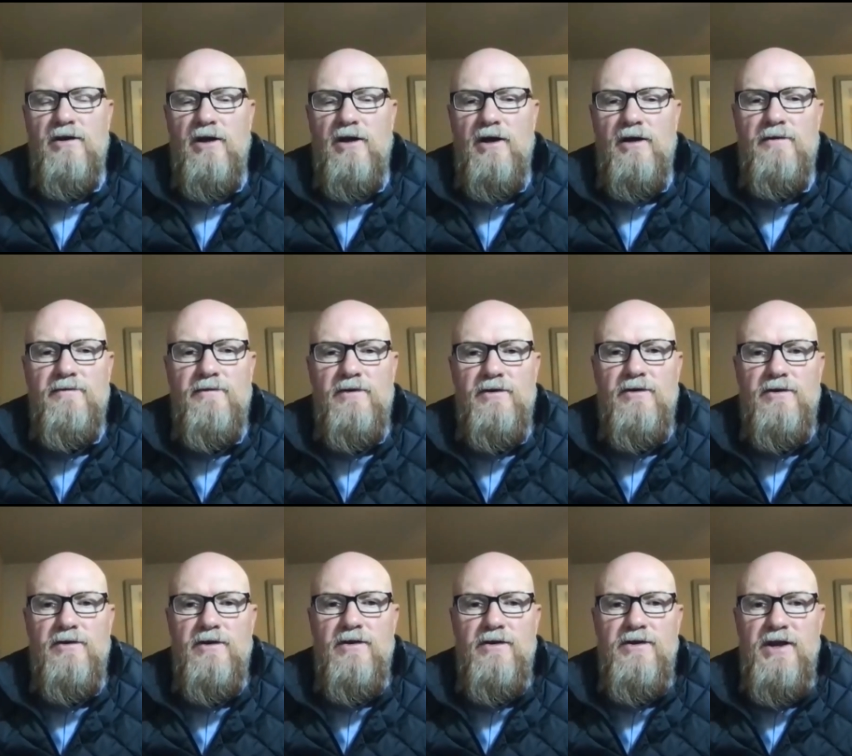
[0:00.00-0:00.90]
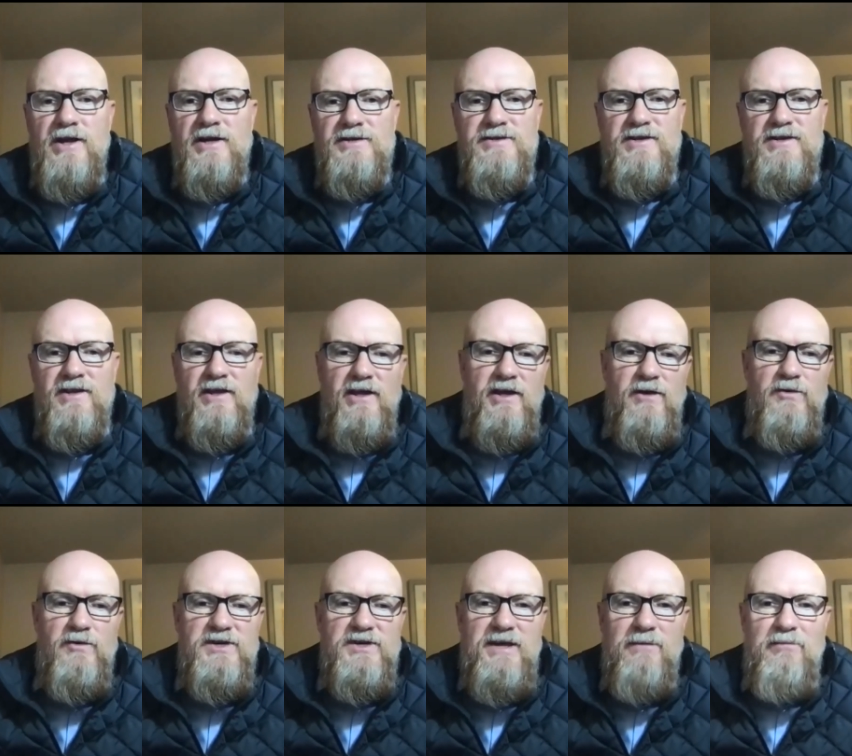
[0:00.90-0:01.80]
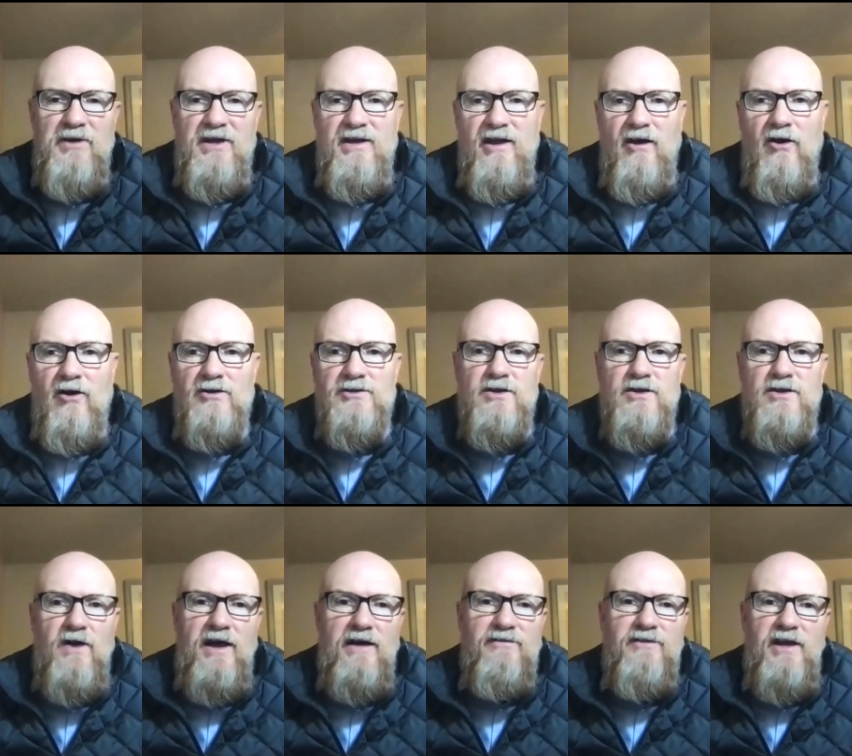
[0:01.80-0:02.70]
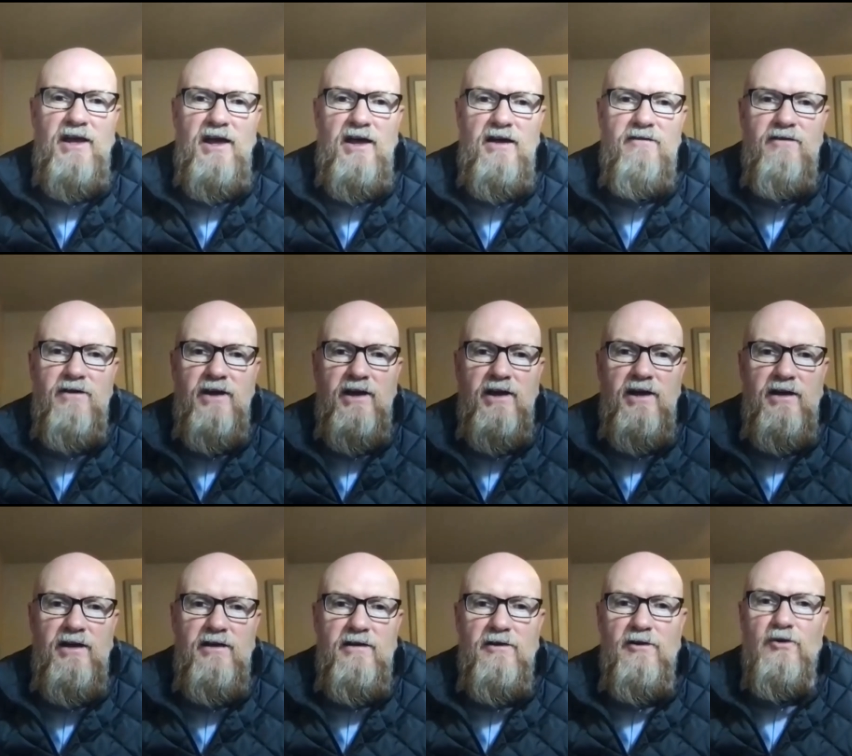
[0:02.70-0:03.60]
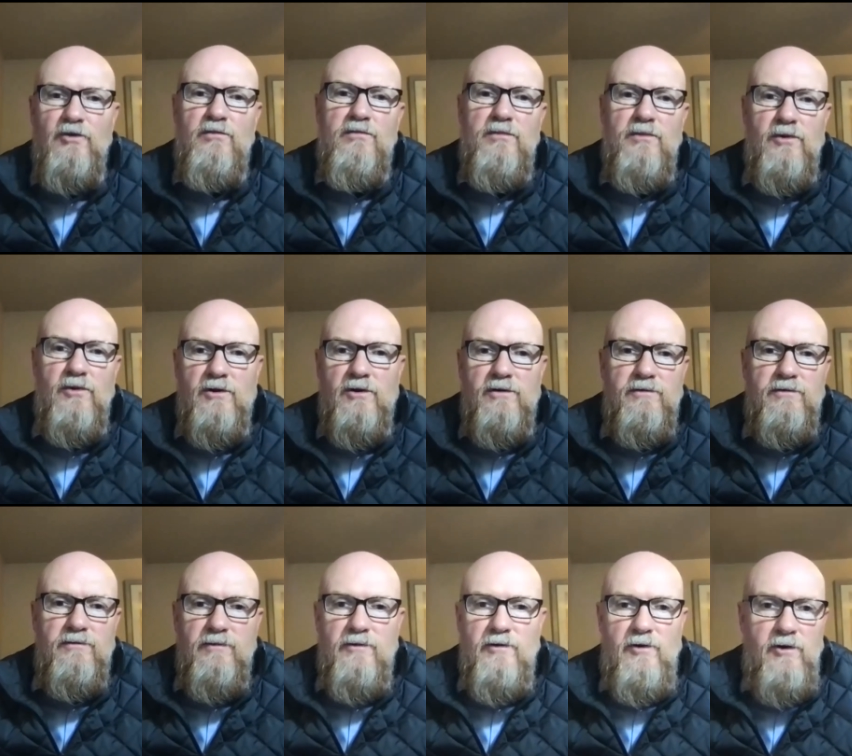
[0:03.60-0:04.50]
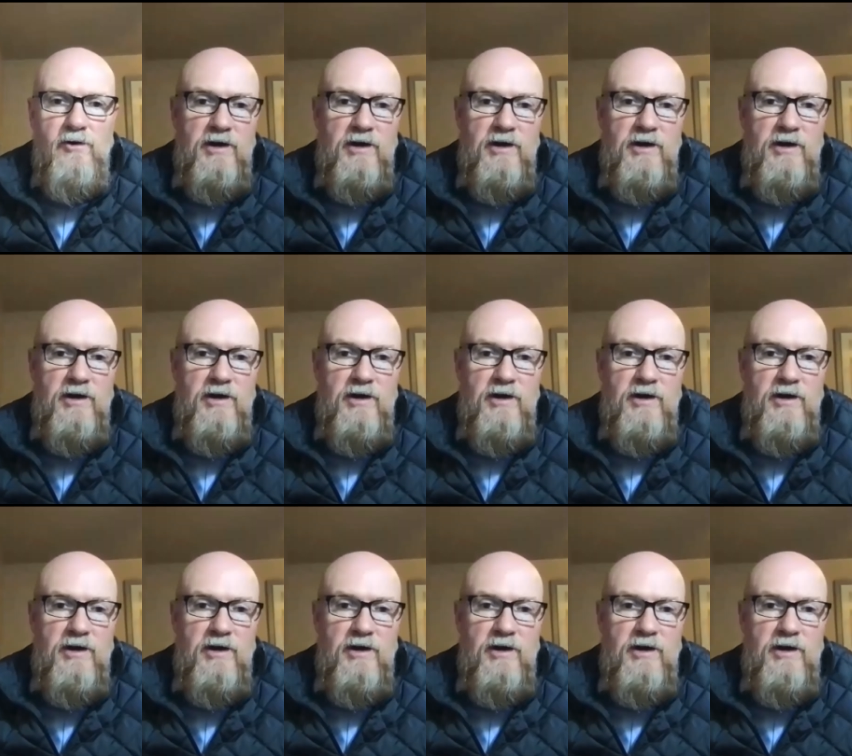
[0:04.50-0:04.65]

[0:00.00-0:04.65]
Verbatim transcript: uh, Does the recipient also have to have a Loom or or